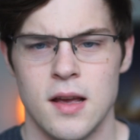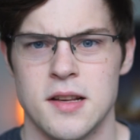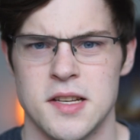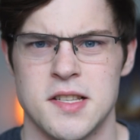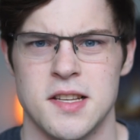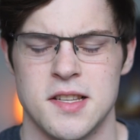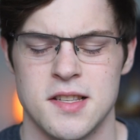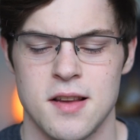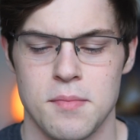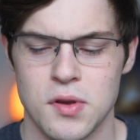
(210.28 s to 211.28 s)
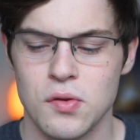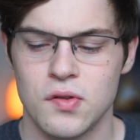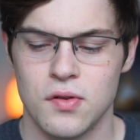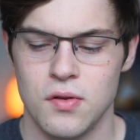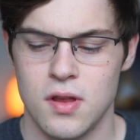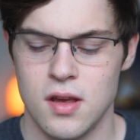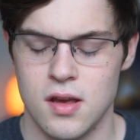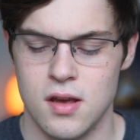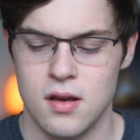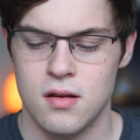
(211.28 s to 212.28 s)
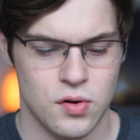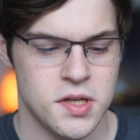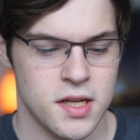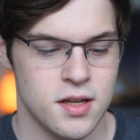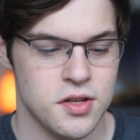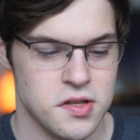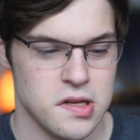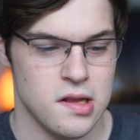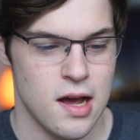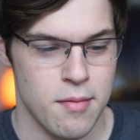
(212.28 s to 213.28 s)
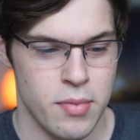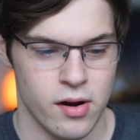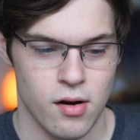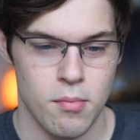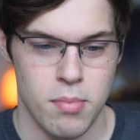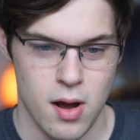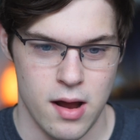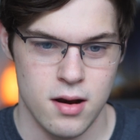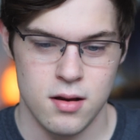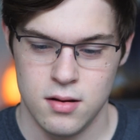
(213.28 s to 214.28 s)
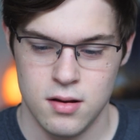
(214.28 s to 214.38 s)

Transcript: As I said, since I'm used to the 13-inch, is a lot bigger, but